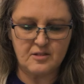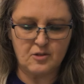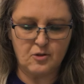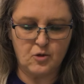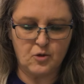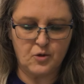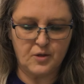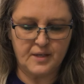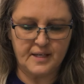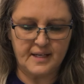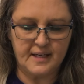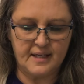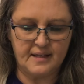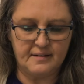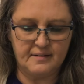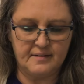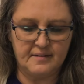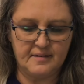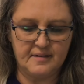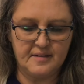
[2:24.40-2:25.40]
look at
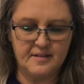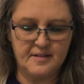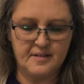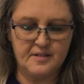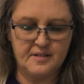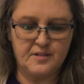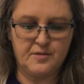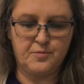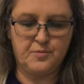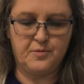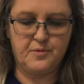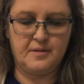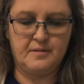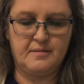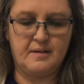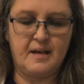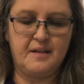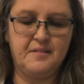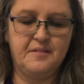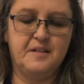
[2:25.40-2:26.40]
this one.
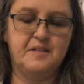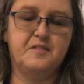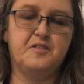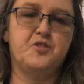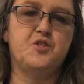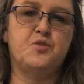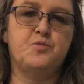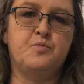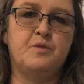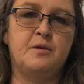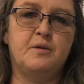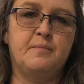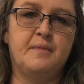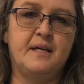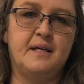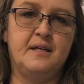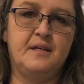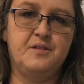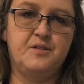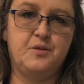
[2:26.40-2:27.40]
I think this is one of my
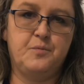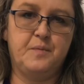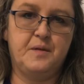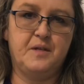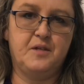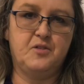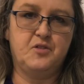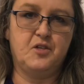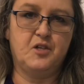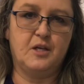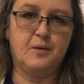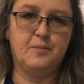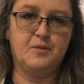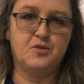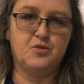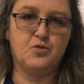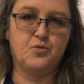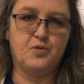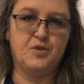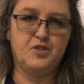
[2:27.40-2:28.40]
easy peasy lemon
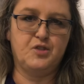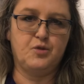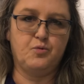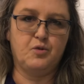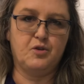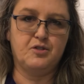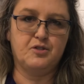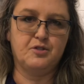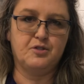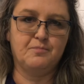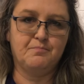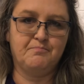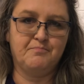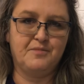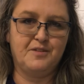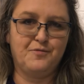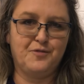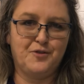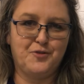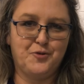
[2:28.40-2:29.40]
squeezy ones.
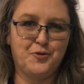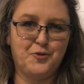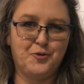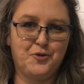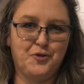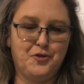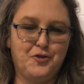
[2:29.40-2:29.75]
If I turn it